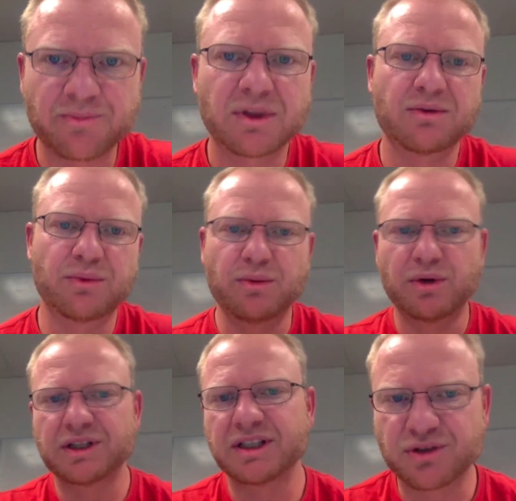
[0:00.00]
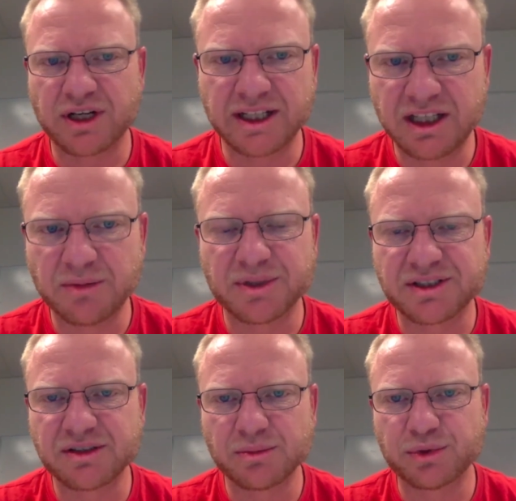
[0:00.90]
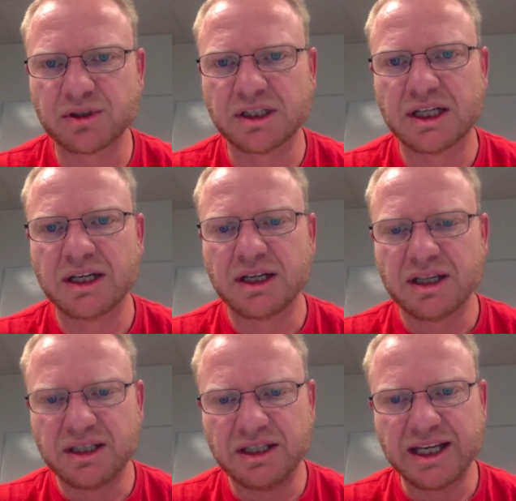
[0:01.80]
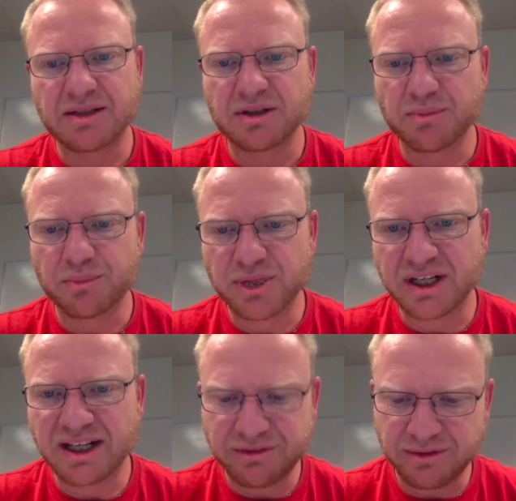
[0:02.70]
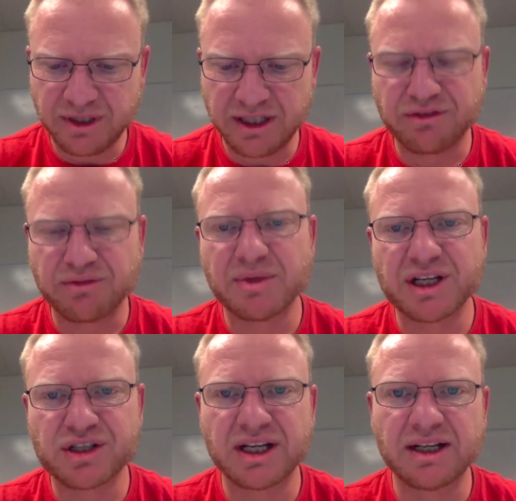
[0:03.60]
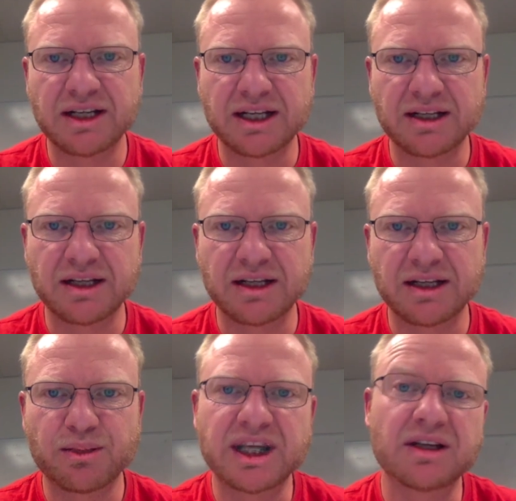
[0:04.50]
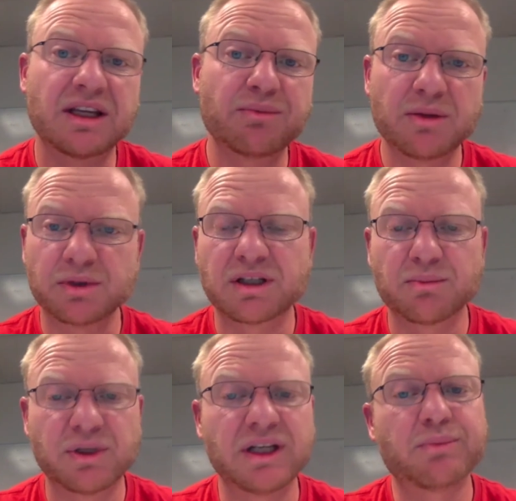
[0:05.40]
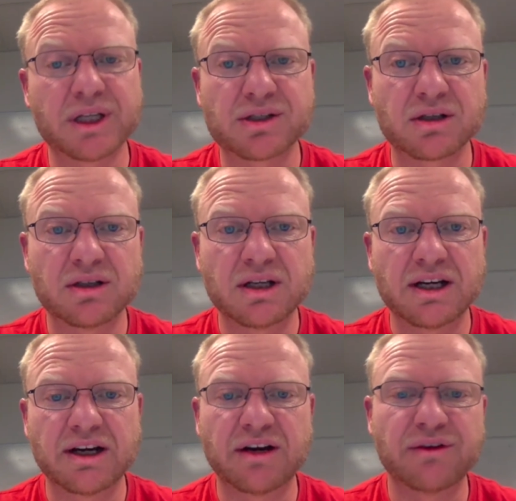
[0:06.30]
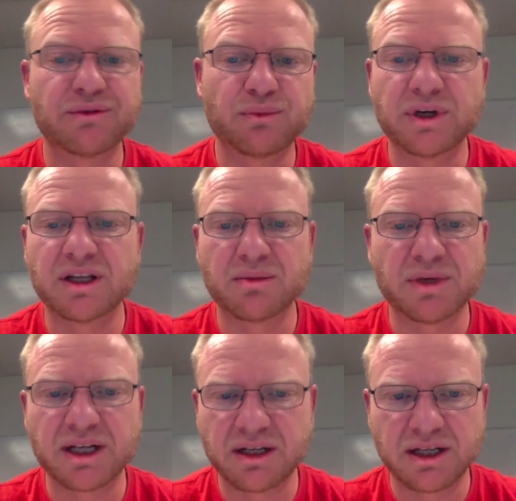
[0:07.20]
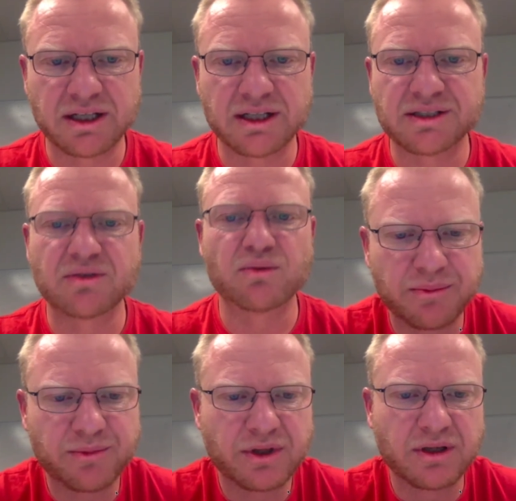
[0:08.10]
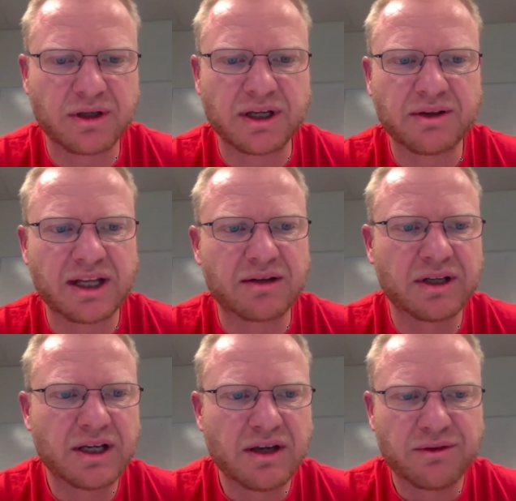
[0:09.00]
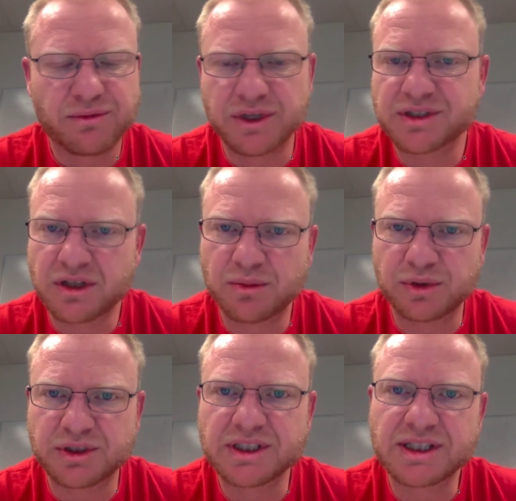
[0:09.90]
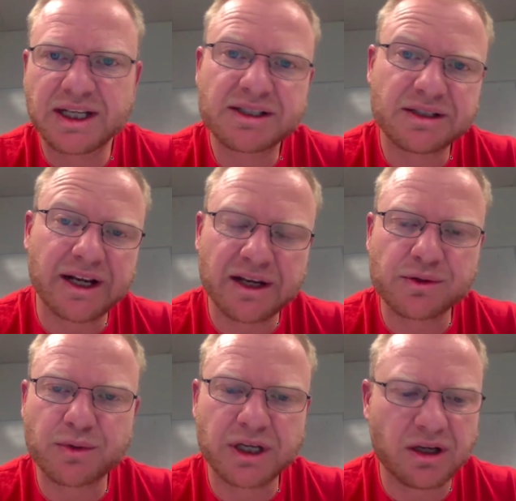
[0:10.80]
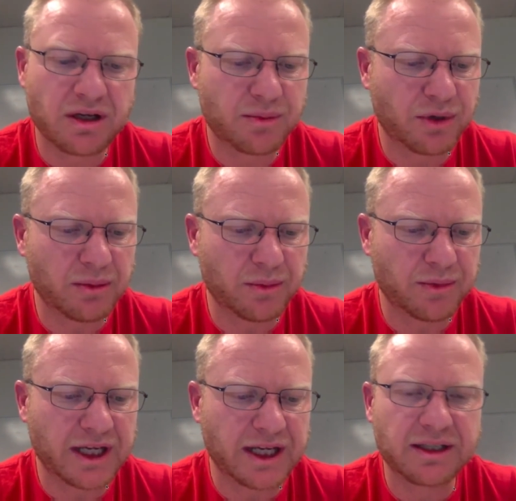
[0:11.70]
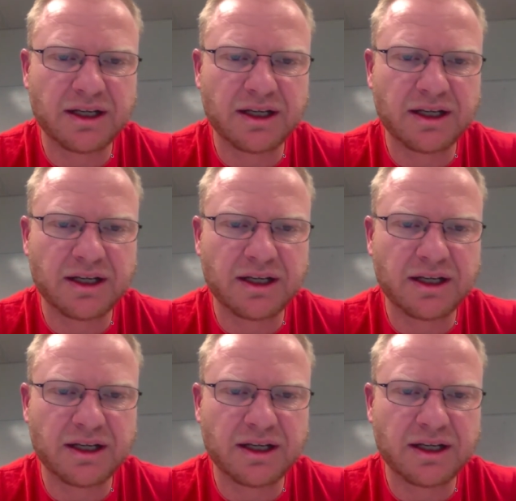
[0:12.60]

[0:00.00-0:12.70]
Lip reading: We want to try and keep it simple, yet put enough information in there that we can give people the complete picture of where the metadata is and what it does. For example, just yesterday I was working on a problem that